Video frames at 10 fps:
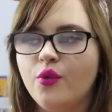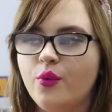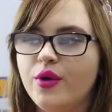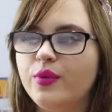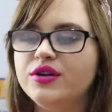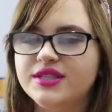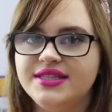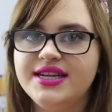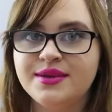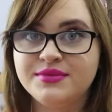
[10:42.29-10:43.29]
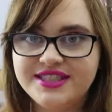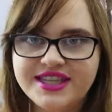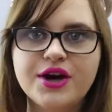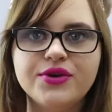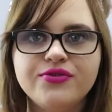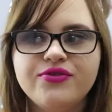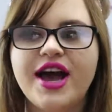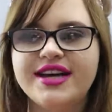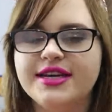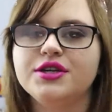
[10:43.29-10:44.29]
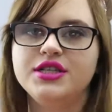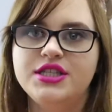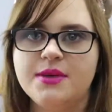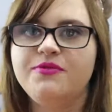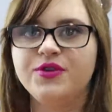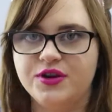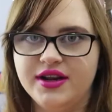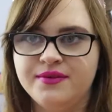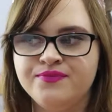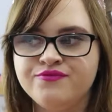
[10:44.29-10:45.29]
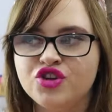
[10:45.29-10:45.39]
where Walt Disney himself has actually stepped foot on it.